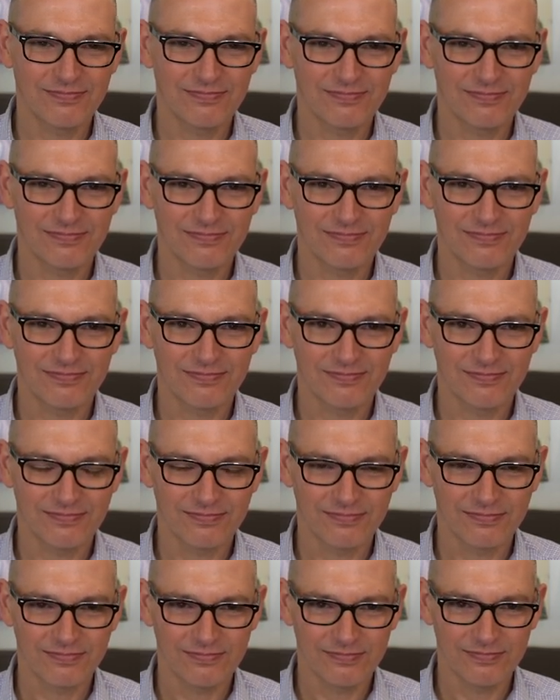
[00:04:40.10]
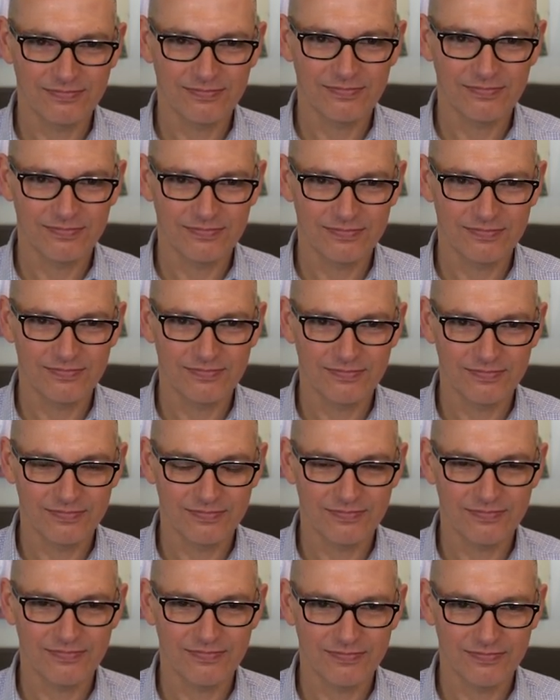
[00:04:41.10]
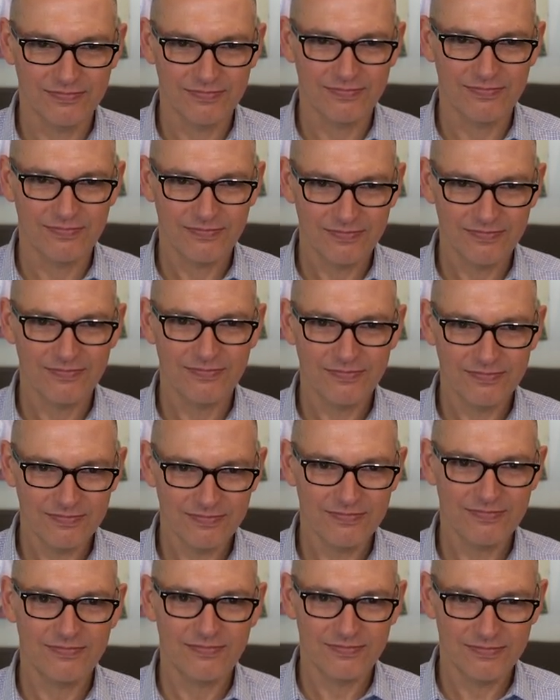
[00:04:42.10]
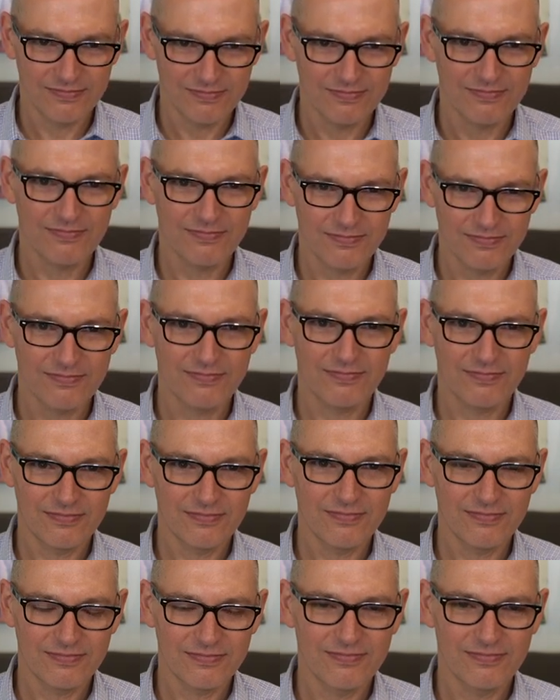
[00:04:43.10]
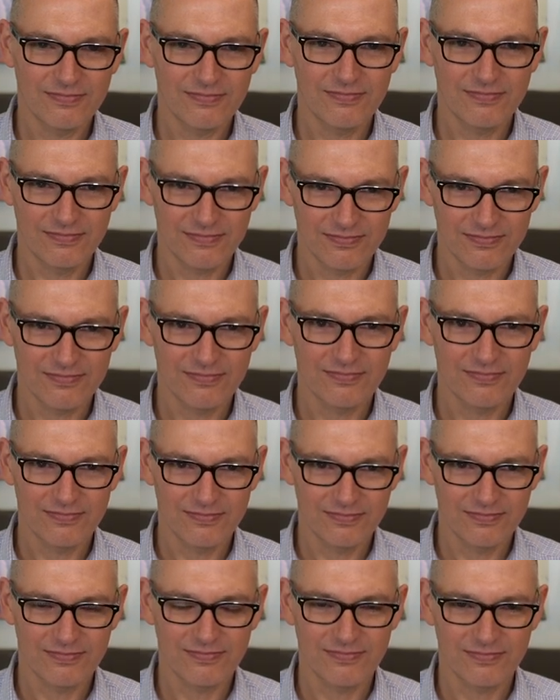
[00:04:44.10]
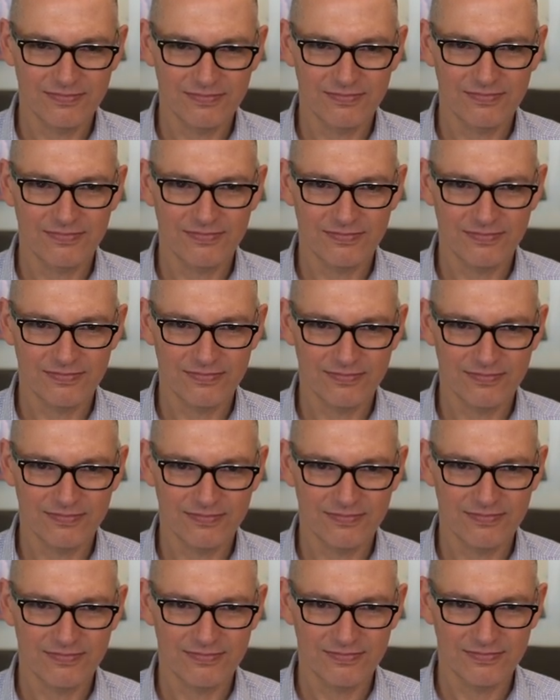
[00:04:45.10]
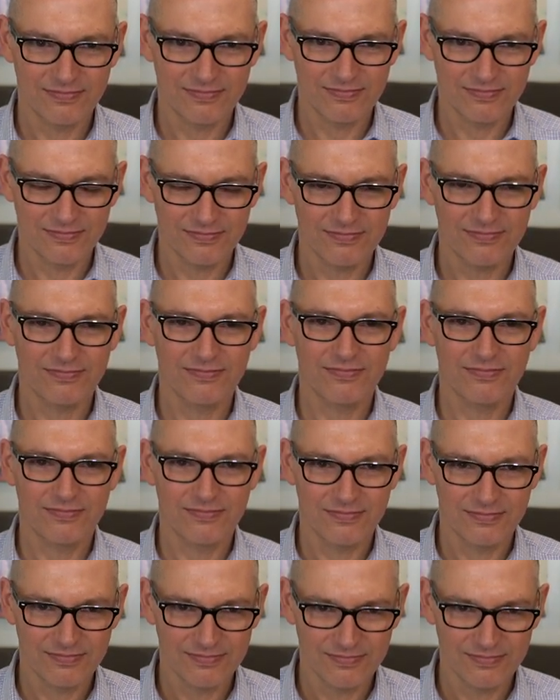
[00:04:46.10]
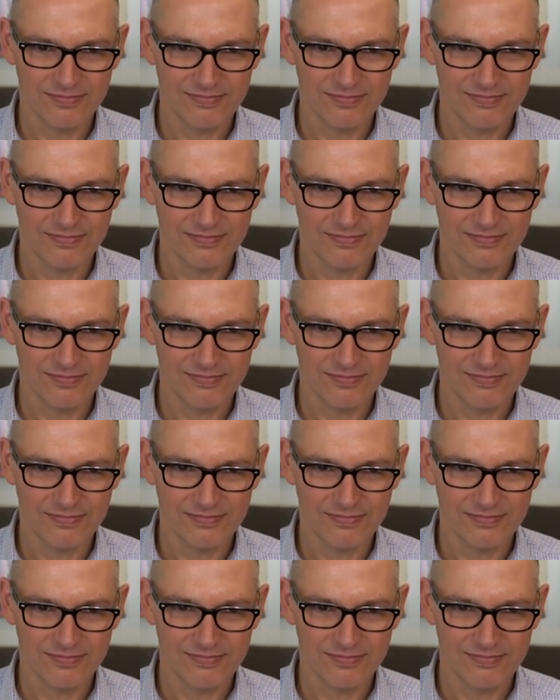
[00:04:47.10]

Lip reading: (silent)